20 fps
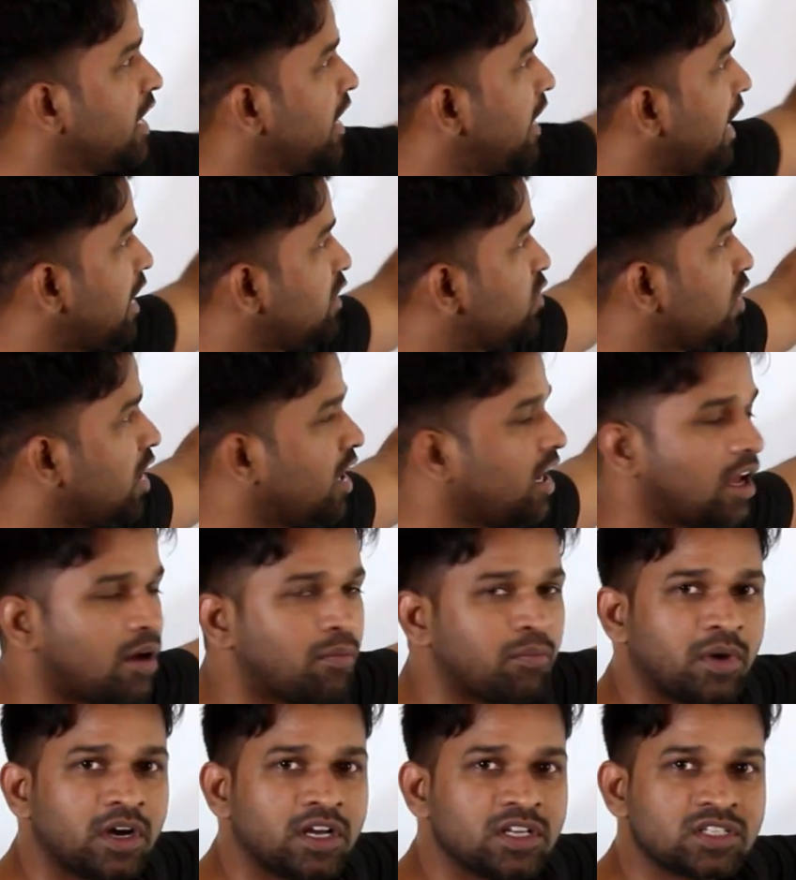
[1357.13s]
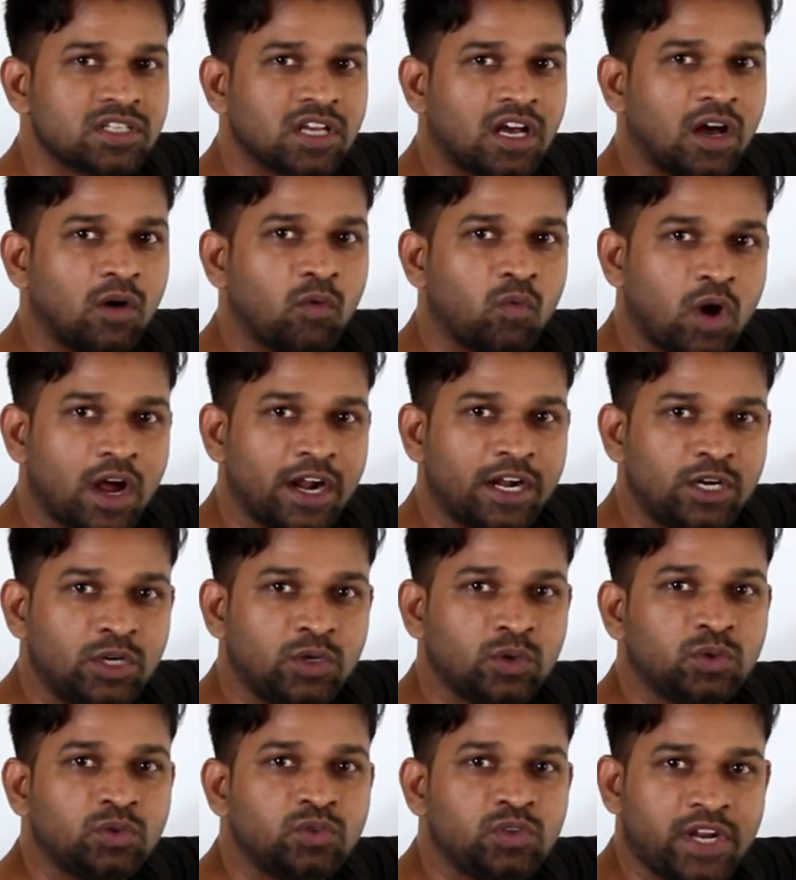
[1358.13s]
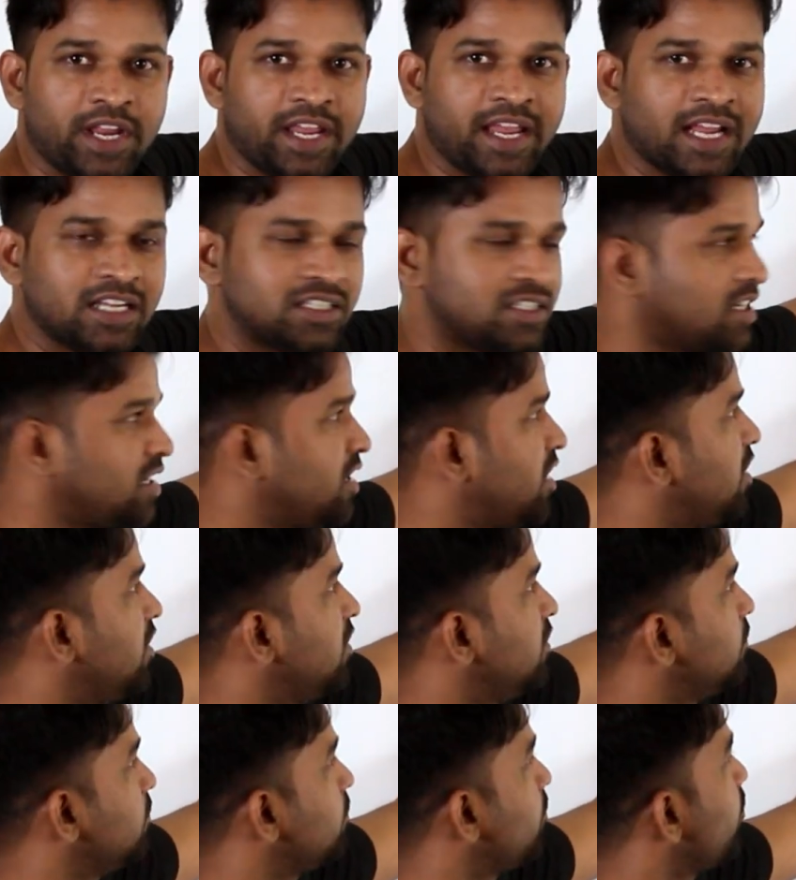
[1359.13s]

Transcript: Natural numbers are 1, 2, 3, etc.